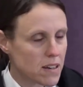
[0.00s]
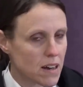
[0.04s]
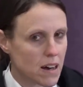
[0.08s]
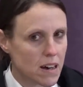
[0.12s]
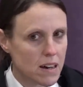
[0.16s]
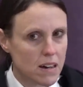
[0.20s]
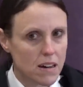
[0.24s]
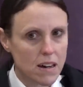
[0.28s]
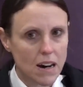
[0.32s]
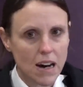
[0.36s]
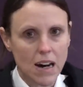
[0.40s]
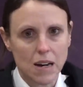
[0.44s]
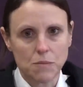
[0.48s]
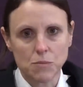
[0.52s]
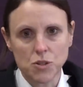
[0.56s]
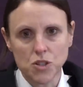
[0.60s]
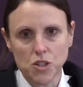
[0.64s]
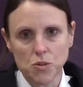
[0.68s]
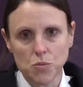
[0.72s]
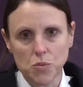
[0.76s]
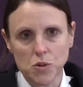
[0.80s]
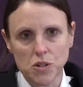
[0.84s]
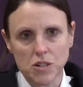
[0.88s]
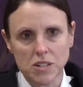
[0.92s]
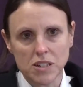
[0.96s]
I'm
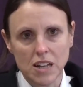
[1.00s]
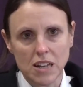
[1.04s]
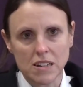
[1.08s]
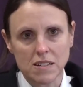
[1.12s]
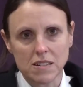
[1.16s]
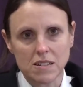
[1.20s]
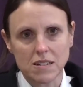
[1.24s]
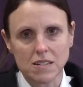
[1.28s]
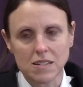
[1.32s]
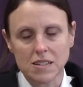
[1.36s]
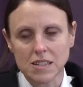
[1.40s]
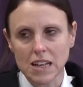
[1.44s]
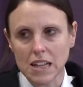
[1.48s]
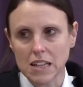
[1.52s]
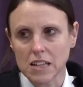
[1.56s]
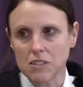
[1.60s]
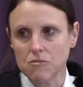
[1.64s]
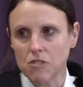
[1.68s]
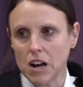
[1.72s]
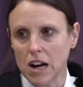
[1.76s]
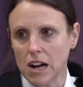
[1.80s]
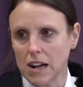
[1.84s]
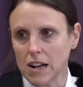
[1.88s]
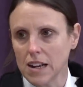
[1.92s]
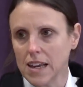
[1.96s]
Superintendent Sally
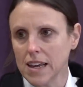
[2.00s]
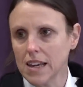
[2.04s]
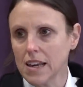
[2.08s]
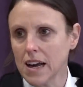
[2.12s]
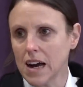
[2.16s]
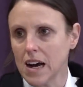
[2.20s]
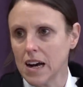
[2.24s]
Riley.